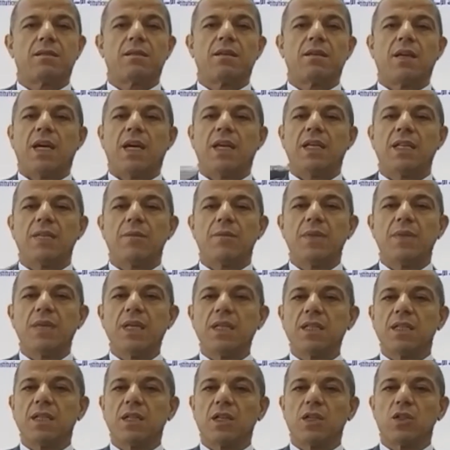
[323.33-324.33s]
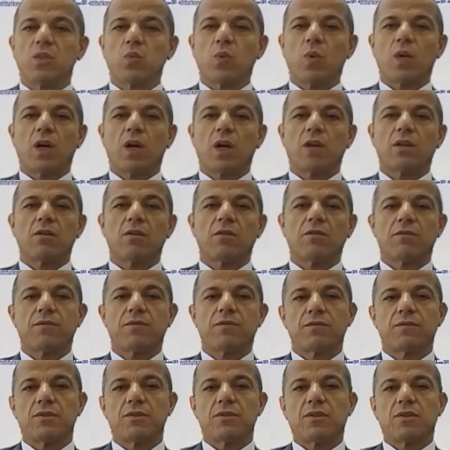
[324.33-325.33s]
SMEs is one of
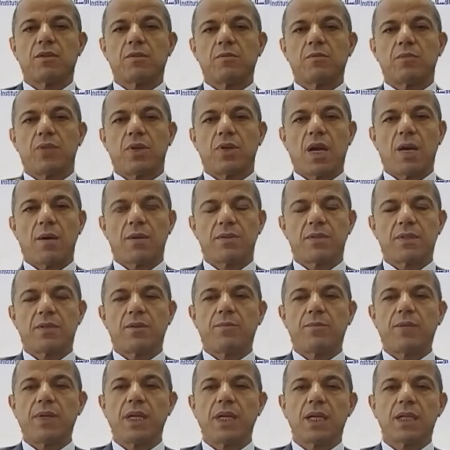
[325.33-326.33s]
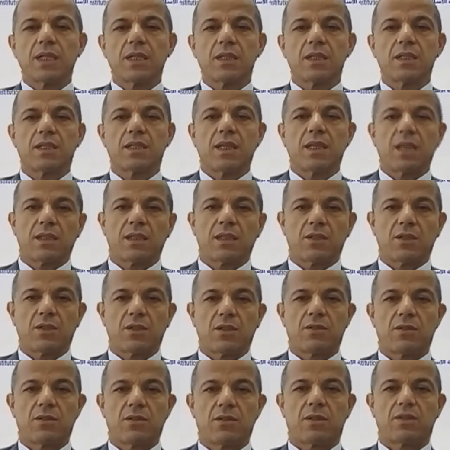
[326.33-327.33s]
the perhaps the biggest
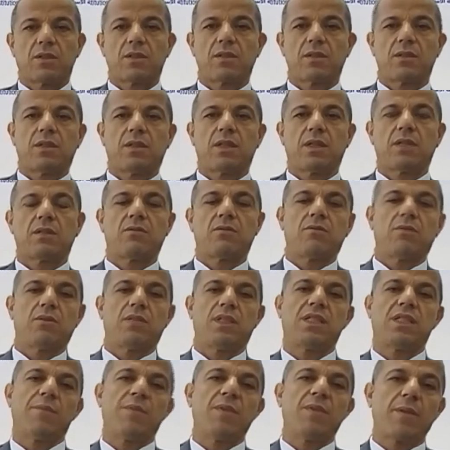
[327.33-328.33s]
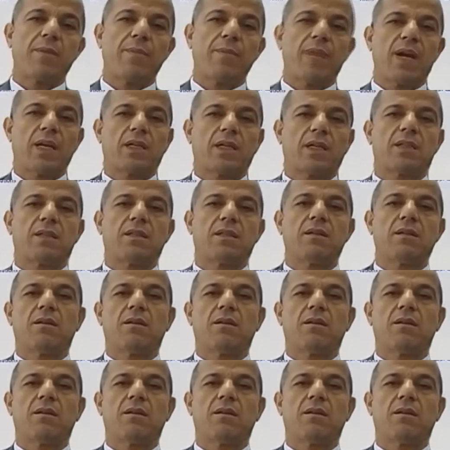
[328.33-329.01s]
sectors that the Islamic banks